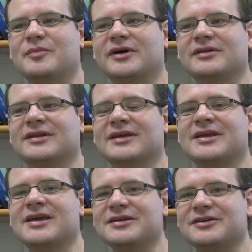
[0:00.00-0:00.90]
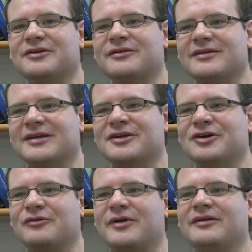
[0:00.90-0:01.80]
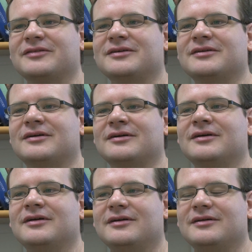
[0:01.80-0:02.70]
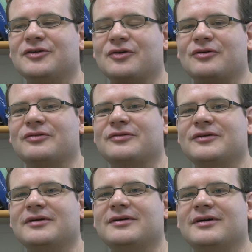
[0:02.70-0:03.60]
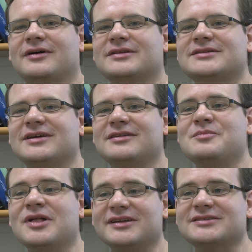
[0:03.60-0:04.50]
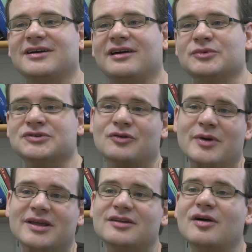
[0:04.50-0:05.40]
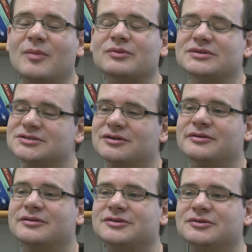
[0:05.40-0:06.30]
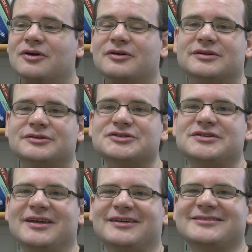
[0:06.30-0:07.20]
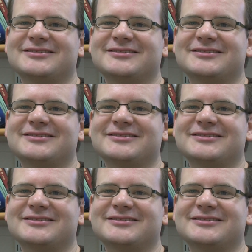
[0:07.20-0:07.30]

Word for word: But in a gigayear, it could go around the, uh, the Earth uh, 10 million times, which is already a number which is already too hard to understand.